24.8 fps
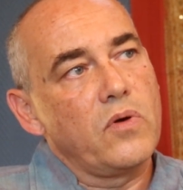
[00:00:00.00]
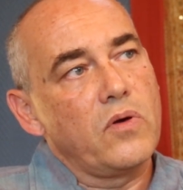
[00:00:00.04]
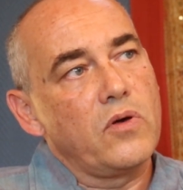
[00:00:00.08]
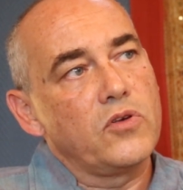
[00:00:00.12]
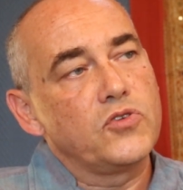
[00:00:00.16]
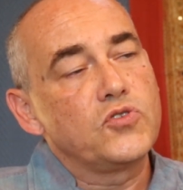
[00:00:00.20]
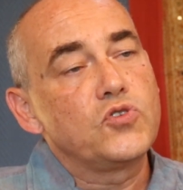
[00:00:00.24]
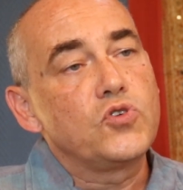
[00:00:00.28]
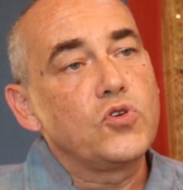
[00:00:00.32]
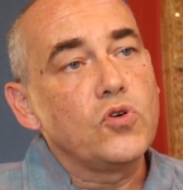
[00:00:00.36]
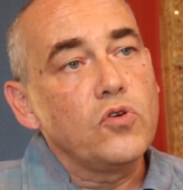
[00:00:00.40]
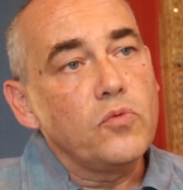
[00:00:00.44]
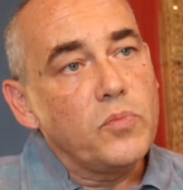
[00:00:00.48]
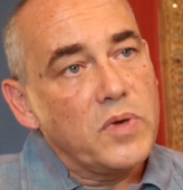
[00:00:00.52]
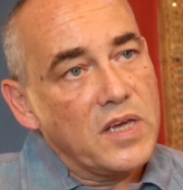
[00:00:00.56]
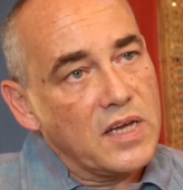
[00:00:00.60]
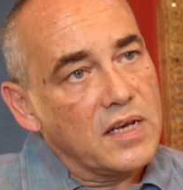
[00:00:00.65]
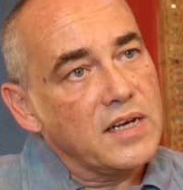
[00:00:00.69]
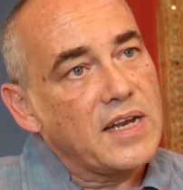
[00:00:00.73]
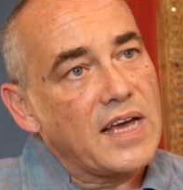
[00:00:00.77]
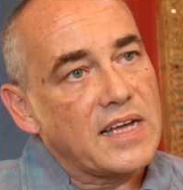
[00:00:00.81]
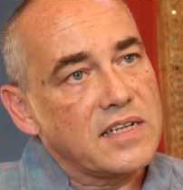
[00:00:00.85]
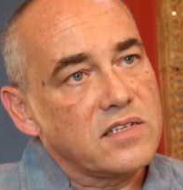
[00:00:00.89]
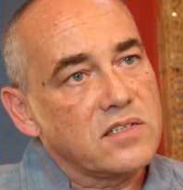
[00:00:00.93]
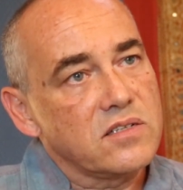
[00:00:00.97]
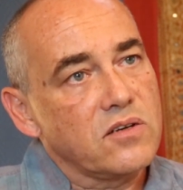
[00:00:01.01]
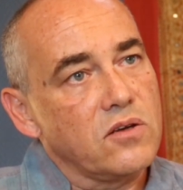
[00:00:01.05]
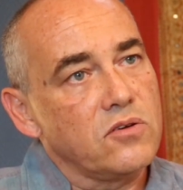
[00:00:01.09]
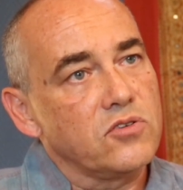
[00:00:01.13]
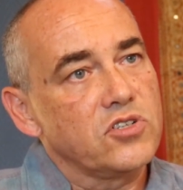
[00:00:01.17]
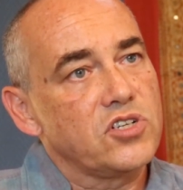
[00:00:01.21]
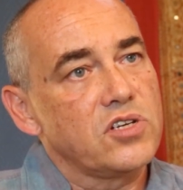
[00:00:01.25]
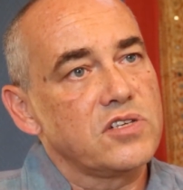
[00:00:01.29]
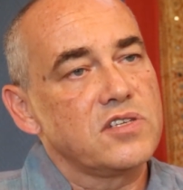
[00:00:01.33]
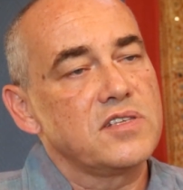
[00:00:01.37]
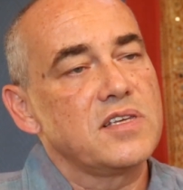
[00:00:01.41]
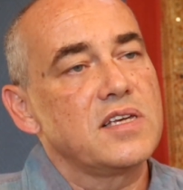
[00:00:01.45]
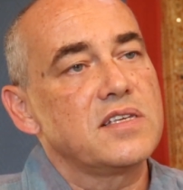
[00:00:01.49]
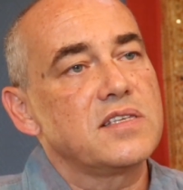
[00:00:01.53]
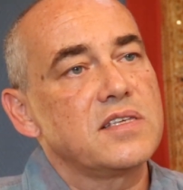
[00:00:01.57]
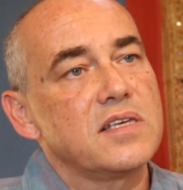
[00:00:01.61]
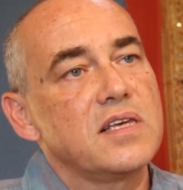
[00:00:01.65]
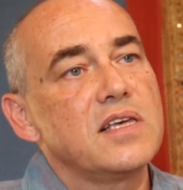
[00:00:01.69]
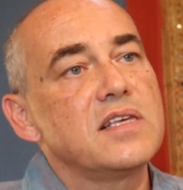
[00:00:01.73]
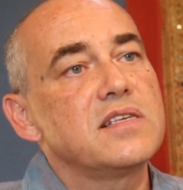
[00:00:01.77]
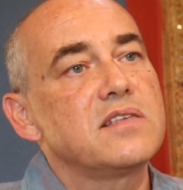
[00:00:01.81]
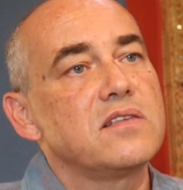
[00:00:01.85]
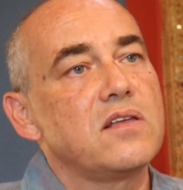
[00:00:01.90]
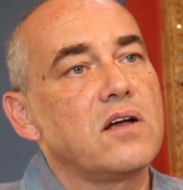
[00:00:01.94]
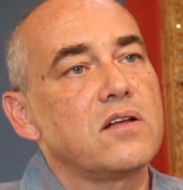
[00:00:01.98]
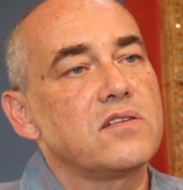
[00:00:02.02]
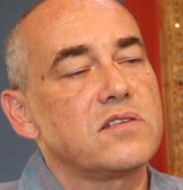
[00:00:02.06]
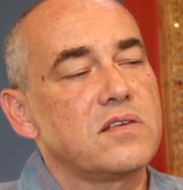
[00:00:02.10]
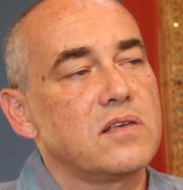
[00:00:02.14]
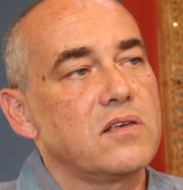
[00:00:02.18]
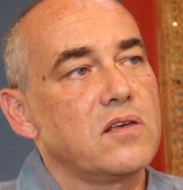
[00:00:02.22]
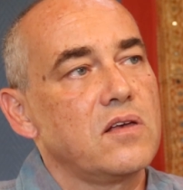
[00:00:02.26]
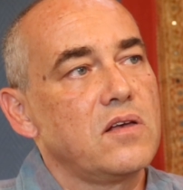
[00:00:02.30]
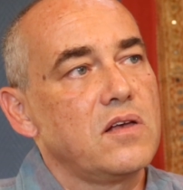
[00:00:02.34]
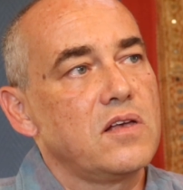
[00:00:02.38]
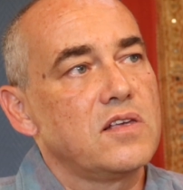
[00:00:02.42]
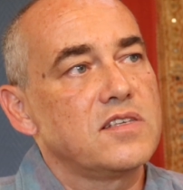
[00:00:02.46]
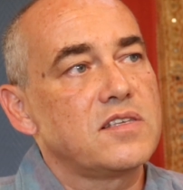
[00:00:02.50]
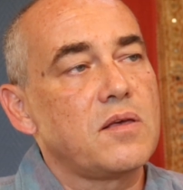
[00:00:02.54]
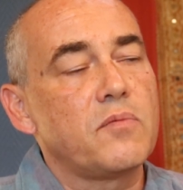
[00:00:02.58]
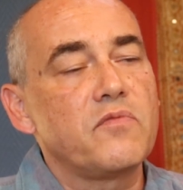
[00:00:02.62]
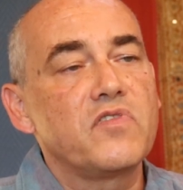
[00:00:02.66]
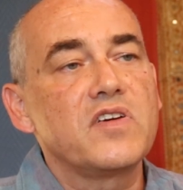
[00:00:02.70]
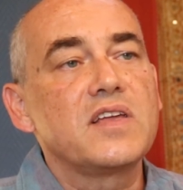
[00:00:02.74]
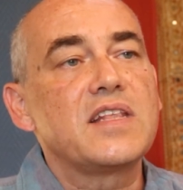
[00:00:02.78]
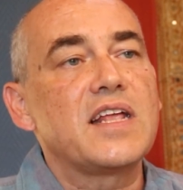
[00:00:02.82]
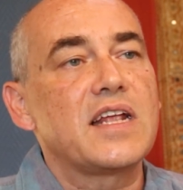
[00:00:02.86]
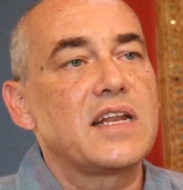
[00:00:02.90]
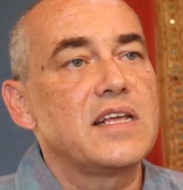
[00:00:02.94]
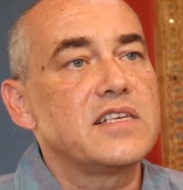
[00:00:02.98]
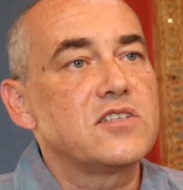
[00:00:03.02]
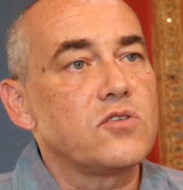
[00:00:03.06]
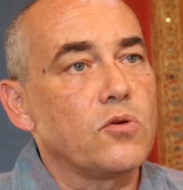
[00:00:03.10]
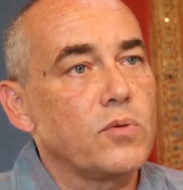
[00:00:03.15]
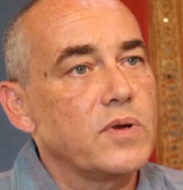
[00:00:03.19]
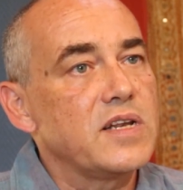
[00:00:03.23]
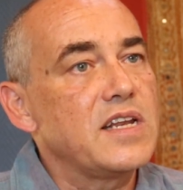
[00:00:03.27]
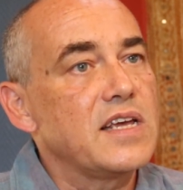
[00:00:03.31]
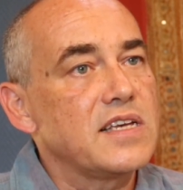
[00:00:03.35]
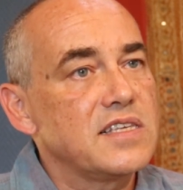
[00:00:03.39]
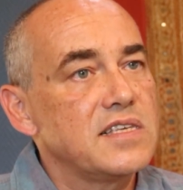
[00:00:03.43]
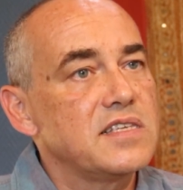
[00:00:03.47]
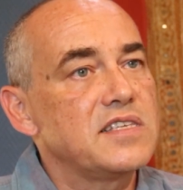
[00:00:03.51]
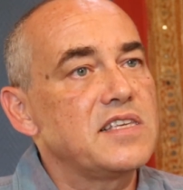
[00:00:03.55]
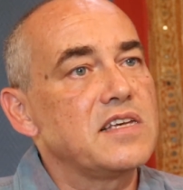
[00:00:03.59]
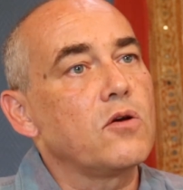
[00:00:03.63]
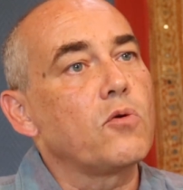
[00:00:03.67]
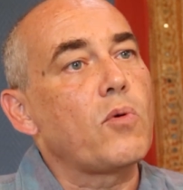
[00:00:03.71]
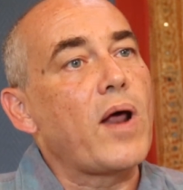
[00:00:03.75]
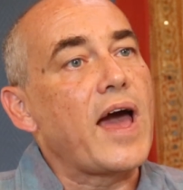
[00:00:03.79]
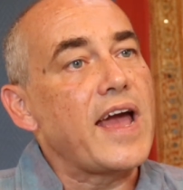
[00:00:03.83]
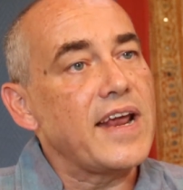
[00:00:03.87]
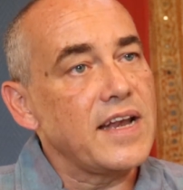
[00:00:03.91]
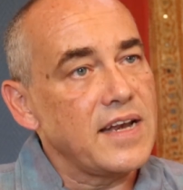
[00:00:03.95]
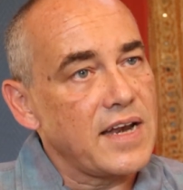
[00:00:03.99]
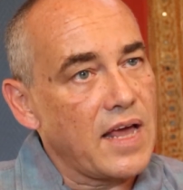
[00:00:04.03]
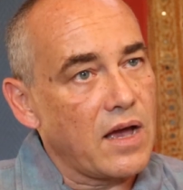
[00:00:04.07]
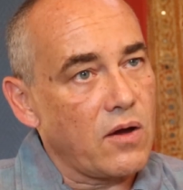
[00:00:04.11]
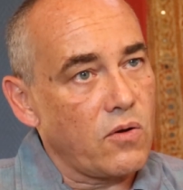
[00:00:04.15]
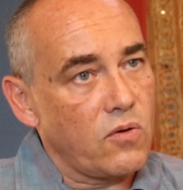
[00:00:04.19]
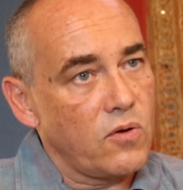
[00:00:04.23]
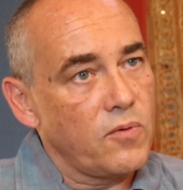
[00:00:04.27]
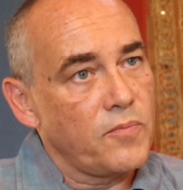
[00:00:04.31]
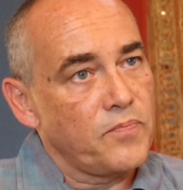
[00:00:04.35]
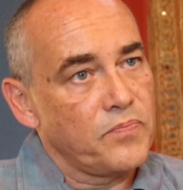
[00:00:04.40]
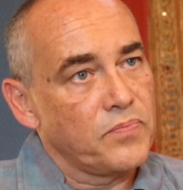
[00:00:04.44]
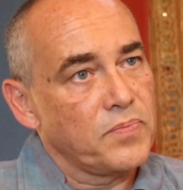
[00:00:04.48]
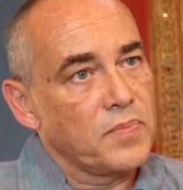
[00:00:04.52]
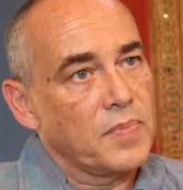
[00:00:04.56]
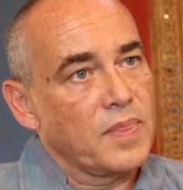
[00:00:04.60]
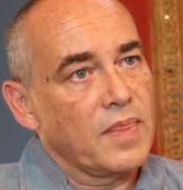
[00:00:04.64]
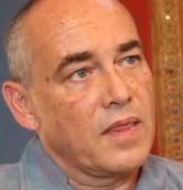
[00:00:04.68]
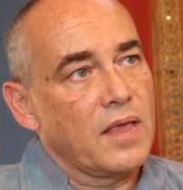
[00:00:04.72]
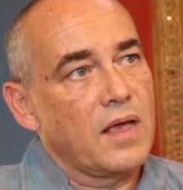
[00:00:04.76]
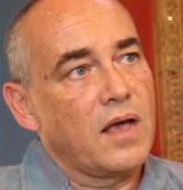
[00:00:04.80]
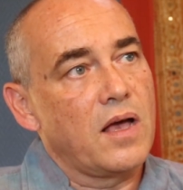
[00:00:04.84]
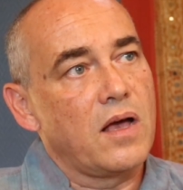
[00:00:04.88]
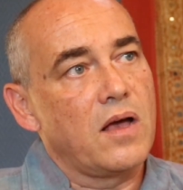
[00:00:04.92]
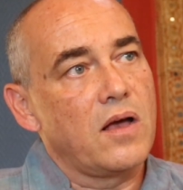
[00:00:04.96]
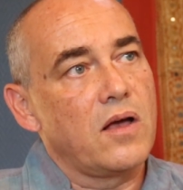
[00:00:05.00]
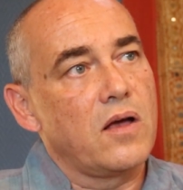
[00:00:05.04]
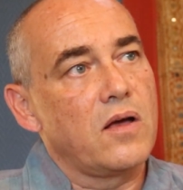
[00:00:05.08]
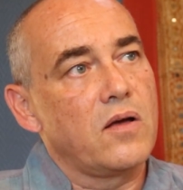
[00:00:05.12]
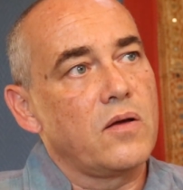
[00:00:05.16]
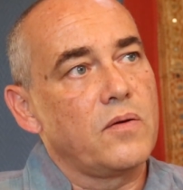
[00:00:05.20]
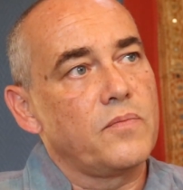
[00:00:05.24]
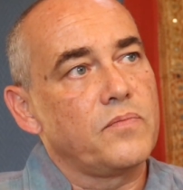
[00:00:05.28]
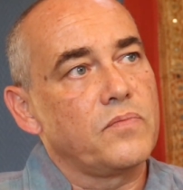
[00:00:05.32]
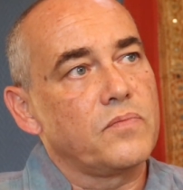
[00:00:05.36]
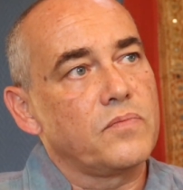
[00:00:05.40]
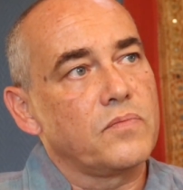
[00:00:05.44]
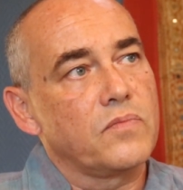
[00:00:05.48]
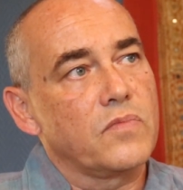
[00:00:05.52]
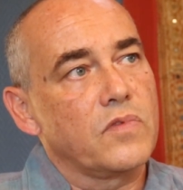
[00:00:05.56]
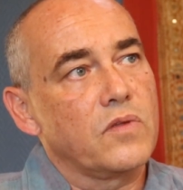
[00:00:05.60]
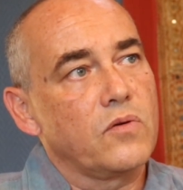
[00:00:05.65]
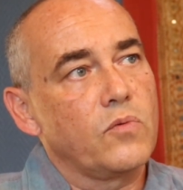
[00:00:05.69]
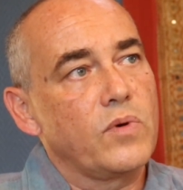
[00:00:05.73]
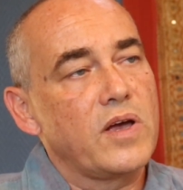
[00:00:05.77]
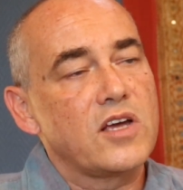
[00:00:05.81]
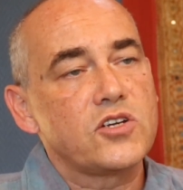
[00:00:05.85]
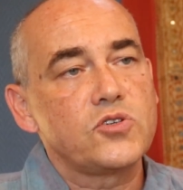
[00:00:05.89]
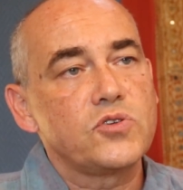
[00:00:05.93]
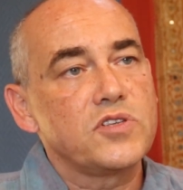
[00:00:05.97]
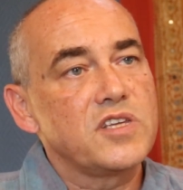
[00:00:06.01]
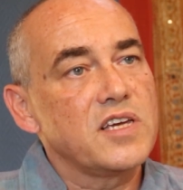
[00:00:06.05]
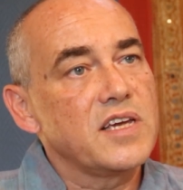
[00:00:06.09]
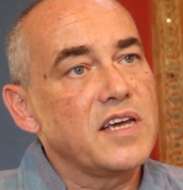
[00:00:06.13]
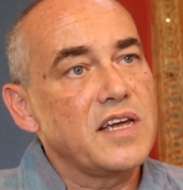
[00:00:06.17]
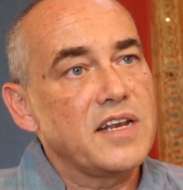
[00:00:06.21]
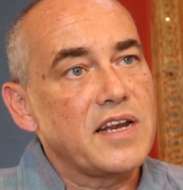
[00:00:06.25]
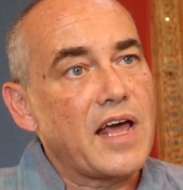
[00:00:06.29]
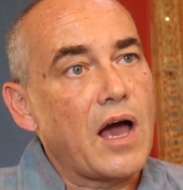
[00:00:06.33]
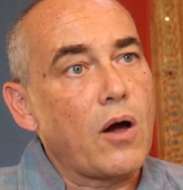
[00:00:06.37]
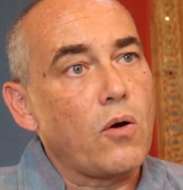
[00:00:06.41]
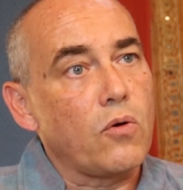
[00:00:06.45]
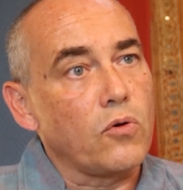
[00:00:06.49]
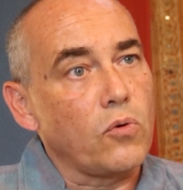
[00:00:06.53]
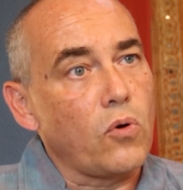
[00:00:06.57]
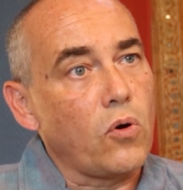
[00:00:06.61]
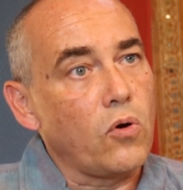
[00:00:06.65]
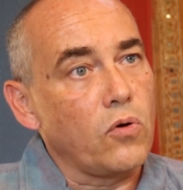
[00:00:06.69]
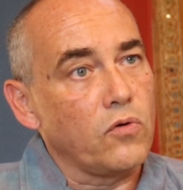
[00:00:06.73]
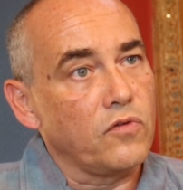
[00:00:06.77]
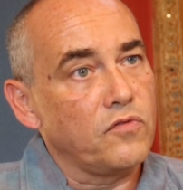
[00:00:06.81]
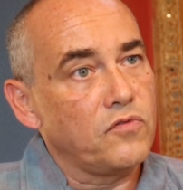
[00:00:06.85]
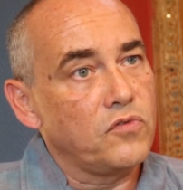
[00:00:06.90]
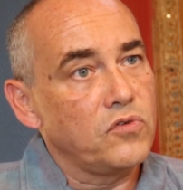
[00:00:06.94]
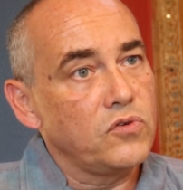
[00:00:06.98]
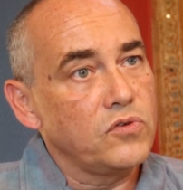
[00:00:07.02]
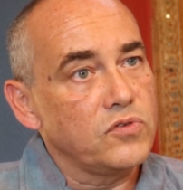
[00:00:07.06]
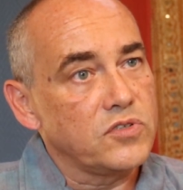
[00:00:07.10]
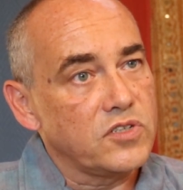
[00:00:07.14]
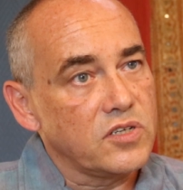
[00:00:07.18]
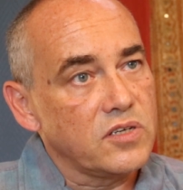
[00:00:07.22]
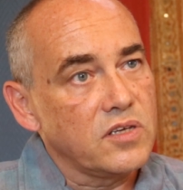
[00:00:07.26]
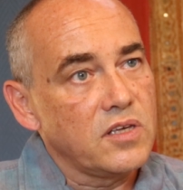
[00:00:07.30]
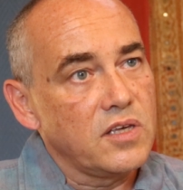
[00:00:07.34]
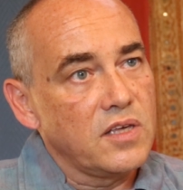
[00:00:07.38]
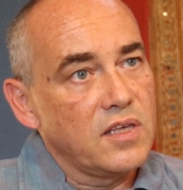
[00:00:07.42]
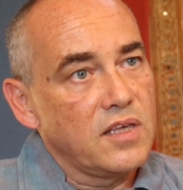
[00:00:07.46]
assuming that consciousness is not something that is already existing right now, we are shooting in our own foot.